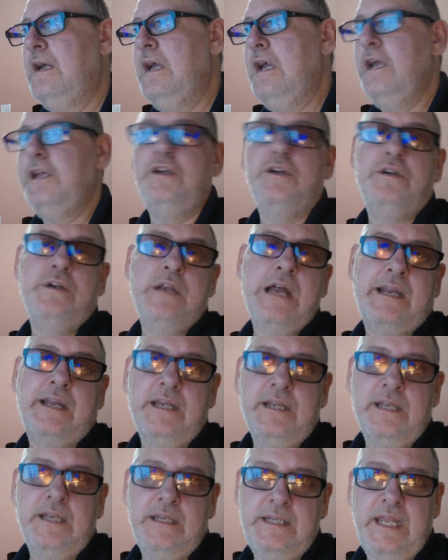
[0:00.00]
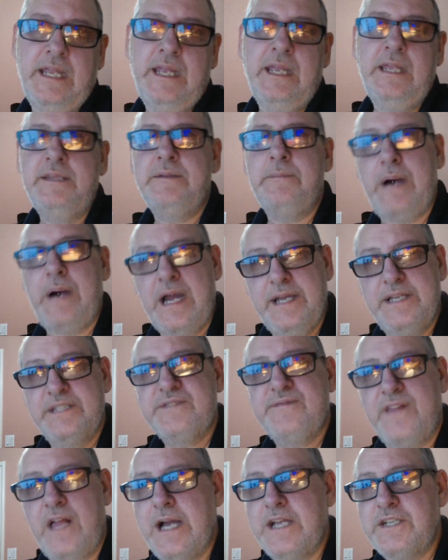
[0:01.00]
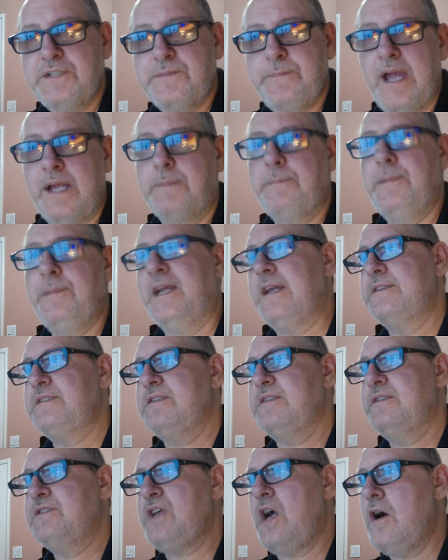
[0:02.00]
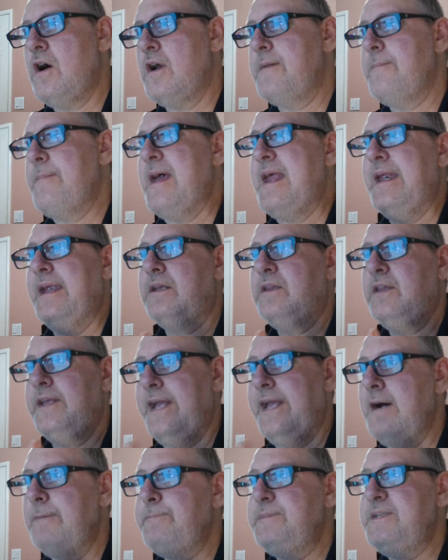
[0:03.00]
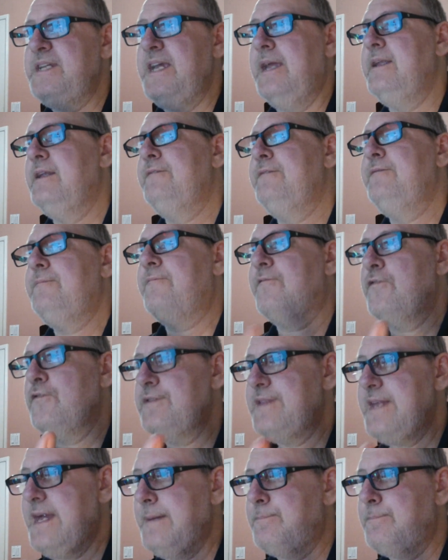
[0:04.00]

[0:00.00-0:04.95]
you're not going to need the BIOS flashback because it's automatically updated for that